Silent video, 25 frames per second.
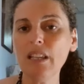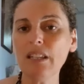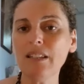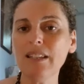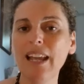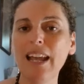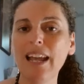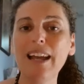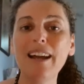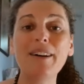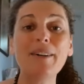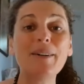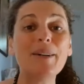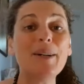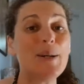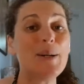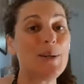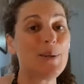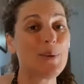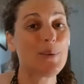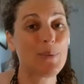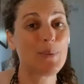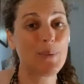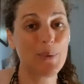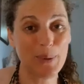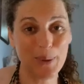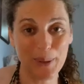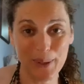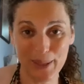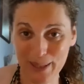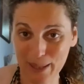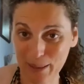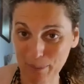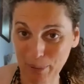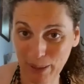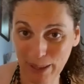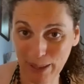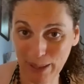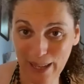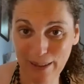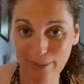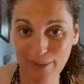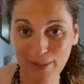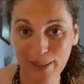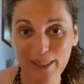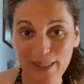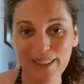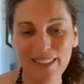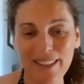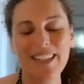Now, what is a
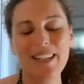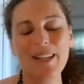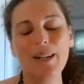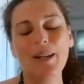beloved?